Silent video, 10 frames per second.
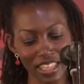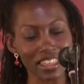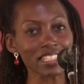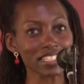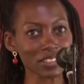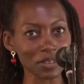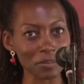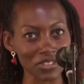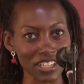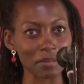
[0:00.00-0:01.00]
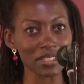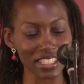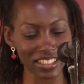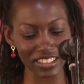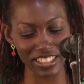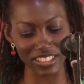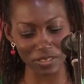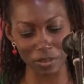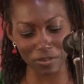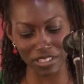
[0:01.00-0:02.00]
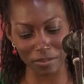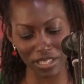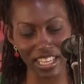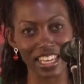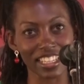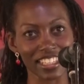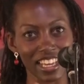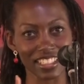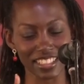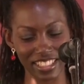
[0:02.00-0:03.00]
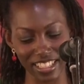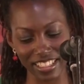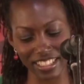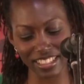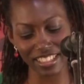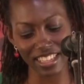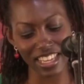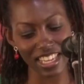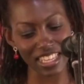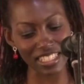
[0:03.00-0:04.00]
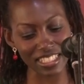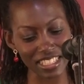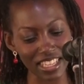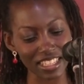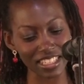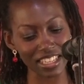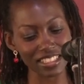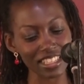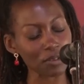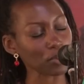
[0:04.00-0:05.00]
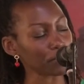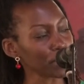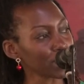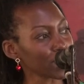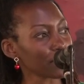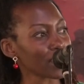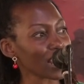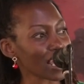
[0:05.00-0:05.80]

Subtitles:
This scripture, I'm still on the scripture behind that slide, is telling us that we've been given